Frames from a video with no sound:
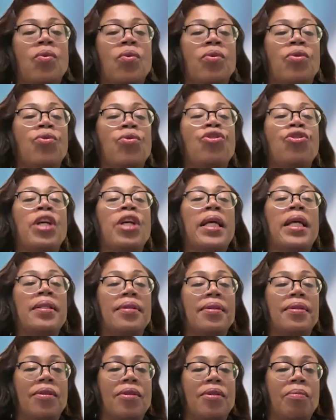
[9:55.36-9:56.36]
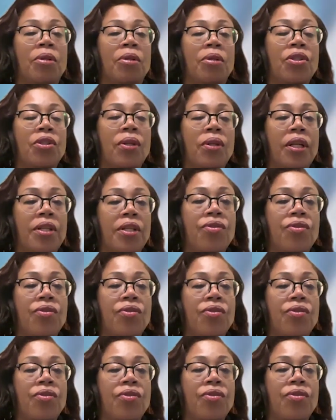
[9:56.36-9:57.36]
Duchenne's muscular
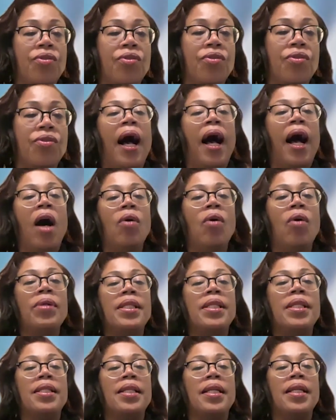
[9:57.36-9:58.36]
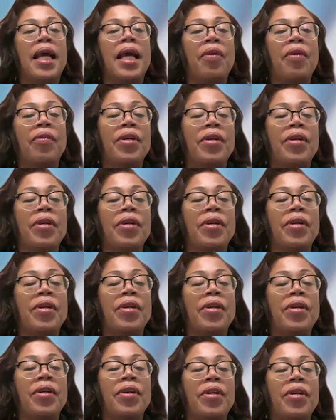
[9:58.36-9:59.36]
dystrophy, how is it inherited?
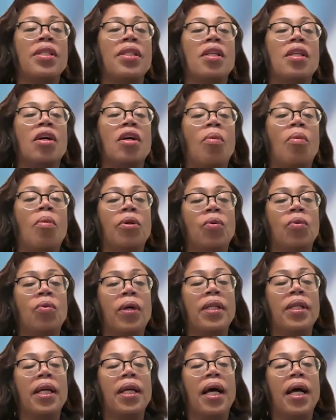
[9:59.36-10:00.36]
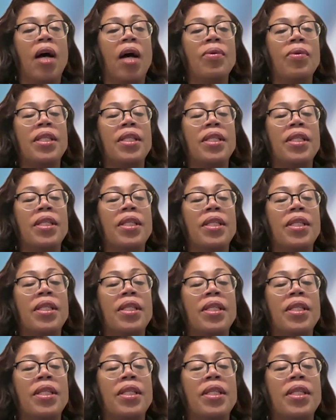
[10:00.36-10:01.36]
This is the common one. How is it
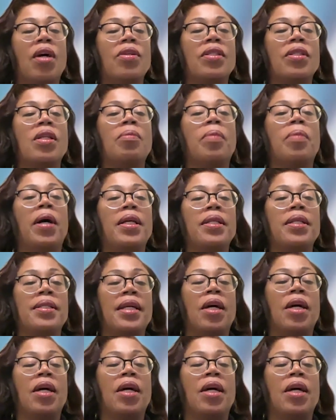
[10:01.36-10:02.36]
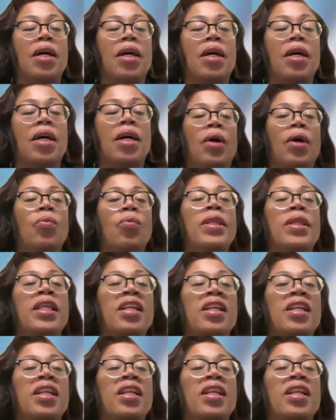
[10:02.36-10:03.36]
inherited? How is it passed down within
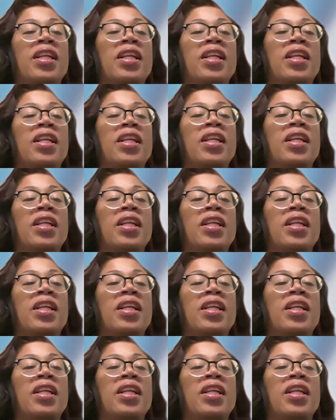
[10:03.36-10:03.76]
a family?